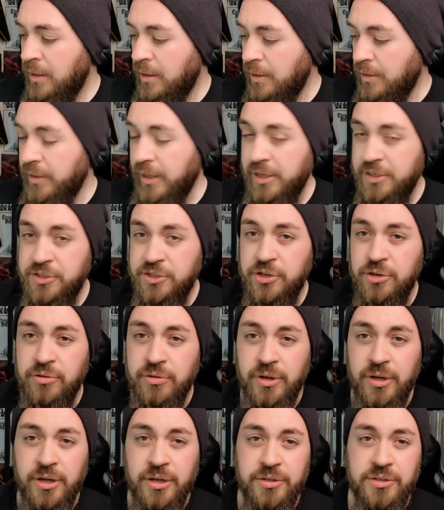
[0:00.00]
Next
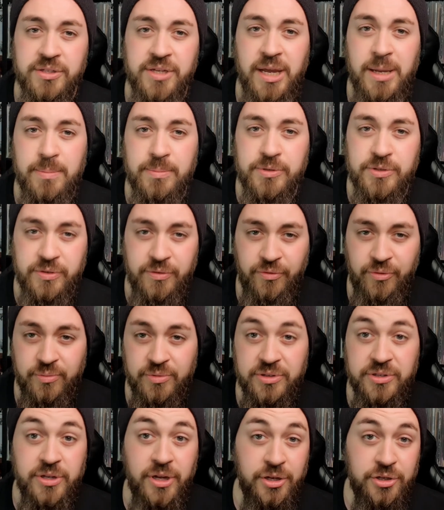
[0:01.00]
two are tapes from
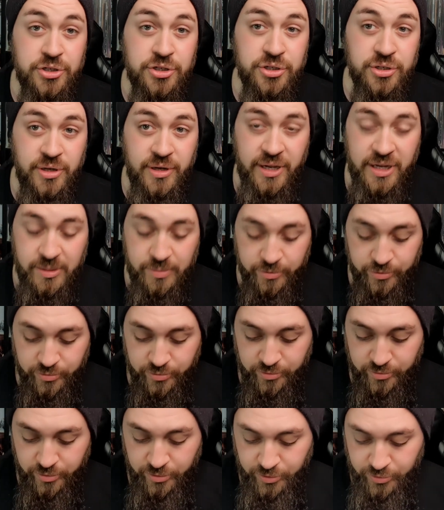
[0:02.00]
a Dutch
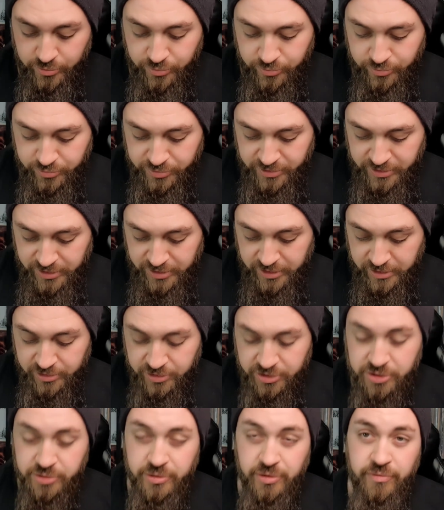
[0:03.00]
label called
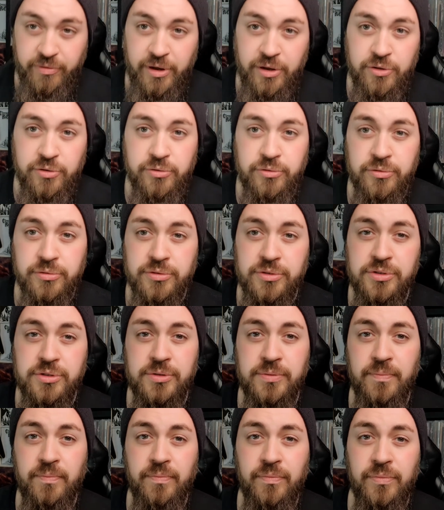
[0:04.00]
Into It
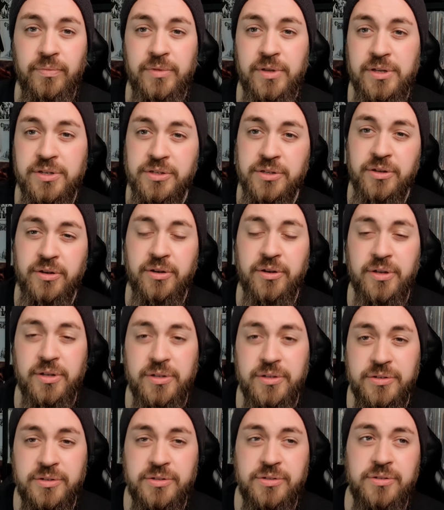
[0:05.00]
Records. These
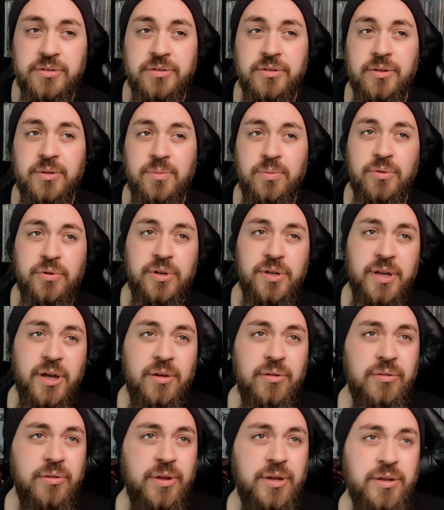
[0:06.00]
guys are putting
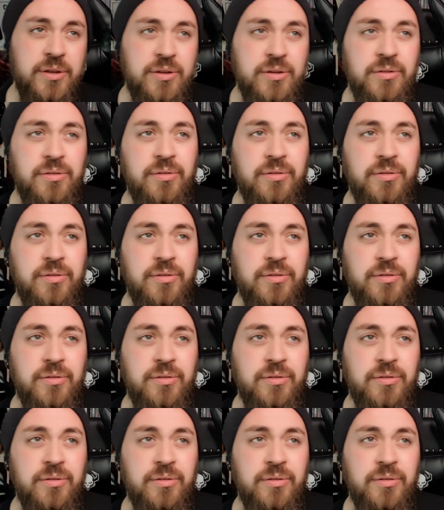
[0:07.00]
out, like,